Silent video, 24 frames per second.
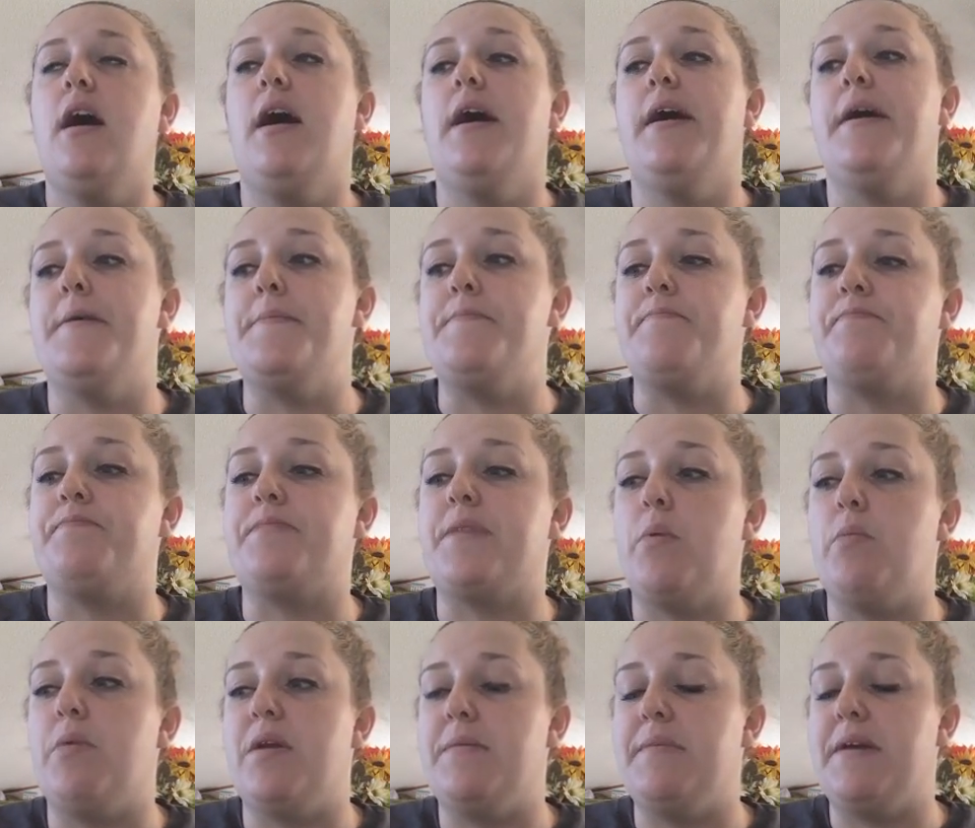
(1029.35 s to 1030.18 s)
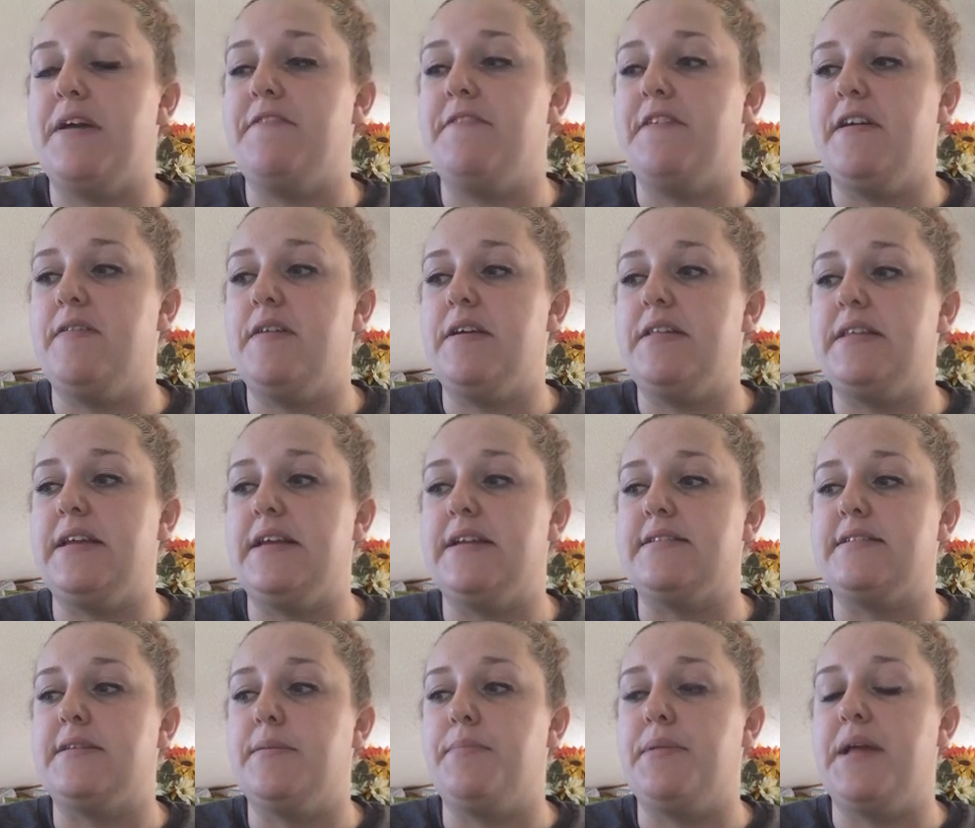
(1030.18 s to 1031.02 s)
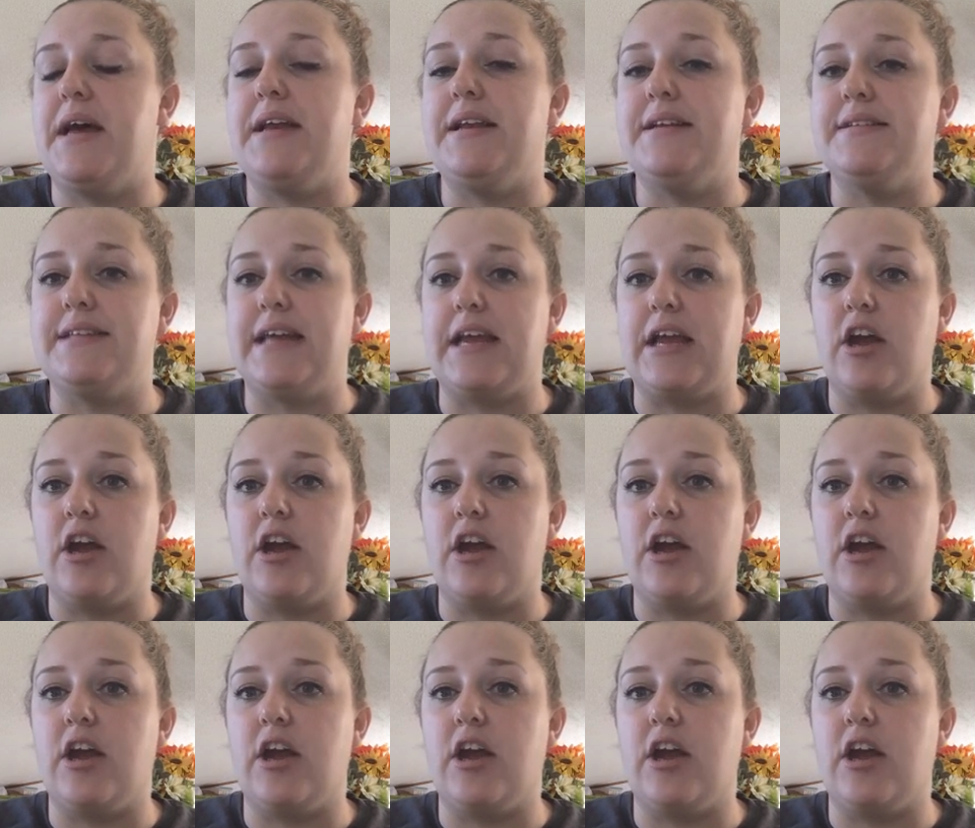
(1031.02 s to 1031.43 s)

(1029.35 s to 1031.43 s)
One of my favorite things to blend is,